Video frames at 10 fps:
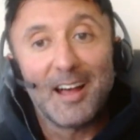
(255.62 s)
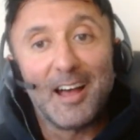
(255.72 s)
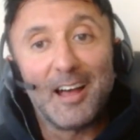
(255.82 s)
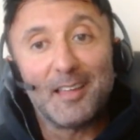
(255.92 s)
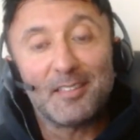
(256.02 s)

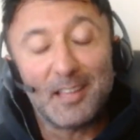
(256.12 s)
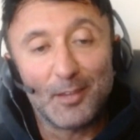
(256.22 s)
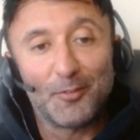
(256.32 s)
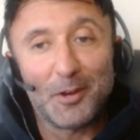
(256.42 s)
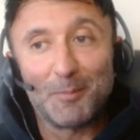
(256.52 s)

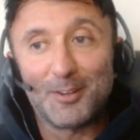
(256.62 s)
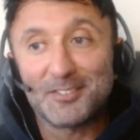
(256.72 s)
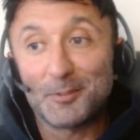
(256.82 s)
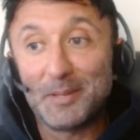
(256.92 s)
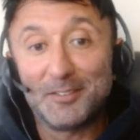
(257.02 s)
Thank you very
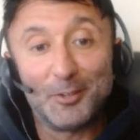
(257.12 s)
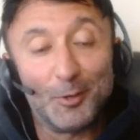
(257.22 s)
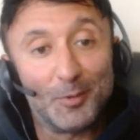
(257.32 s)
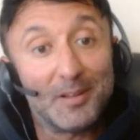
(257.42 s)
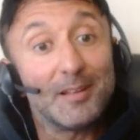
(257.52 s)
much. Speak to you